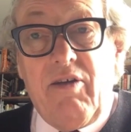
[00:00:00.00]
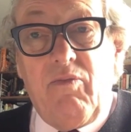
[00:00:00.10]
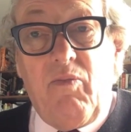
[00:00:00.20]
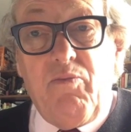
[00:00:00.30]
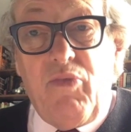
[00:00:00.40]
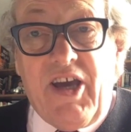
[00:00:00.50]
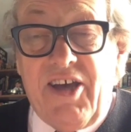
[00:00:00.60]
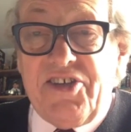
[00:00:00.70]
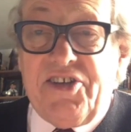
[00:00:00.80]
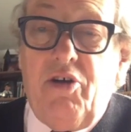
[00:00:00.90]
And when we
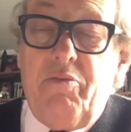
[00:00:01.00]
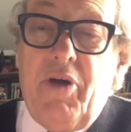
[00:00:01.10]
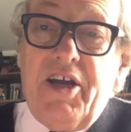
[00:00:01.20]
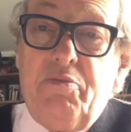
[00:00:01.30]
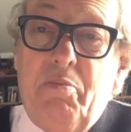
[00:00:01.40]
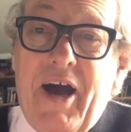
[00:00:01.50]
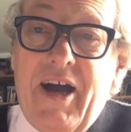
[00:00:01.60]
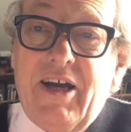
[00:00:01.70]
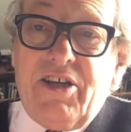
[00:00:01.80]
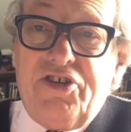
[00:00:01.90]
cast our mind
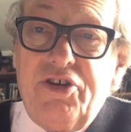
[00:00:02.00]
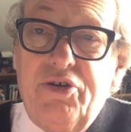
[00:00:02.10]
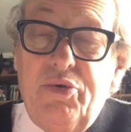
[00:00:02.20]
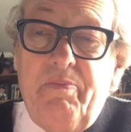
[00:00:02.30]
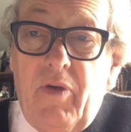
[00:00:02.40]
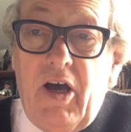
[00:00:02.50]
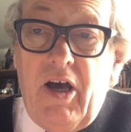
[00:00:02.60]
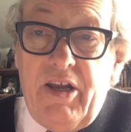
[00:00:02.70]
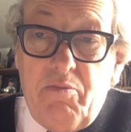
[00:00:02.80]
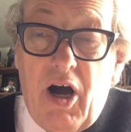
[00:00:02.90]
back to
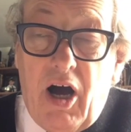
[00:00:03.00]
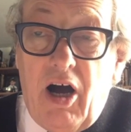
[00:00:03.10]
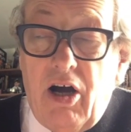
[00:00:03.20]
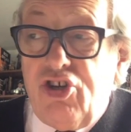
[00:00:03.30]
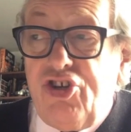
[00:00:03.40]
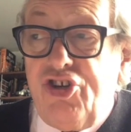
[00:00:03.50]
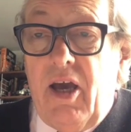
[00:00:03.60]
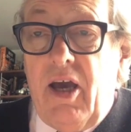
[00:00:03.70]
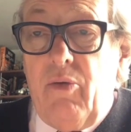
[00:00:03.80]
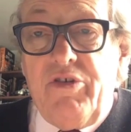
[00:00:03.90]
early March,
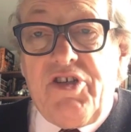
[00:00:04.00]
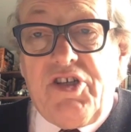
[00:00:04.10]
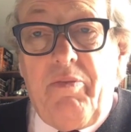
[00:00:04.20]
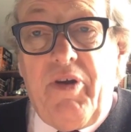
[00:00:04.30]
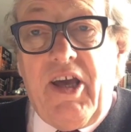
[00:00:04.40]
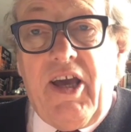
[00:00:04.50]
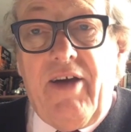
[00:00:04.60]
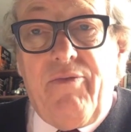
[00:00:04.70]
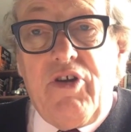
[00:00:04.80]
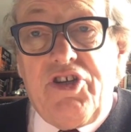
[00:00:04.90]
it was doubling
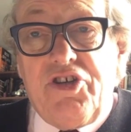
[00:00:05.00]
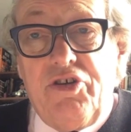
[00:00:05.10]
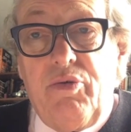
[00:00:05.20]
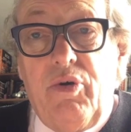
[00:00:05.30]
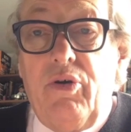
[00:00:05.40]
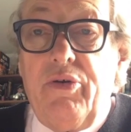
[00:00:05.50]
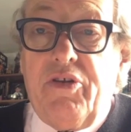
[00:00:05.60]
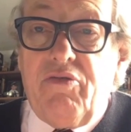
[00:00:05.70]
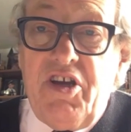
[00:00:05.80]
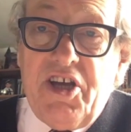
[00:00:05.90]
every 2 or
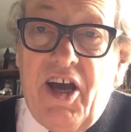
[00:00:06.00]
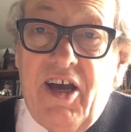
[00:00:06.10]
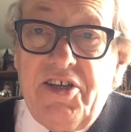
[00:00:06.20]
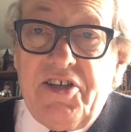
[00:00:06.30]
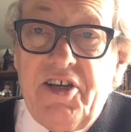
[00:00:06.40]
3 days.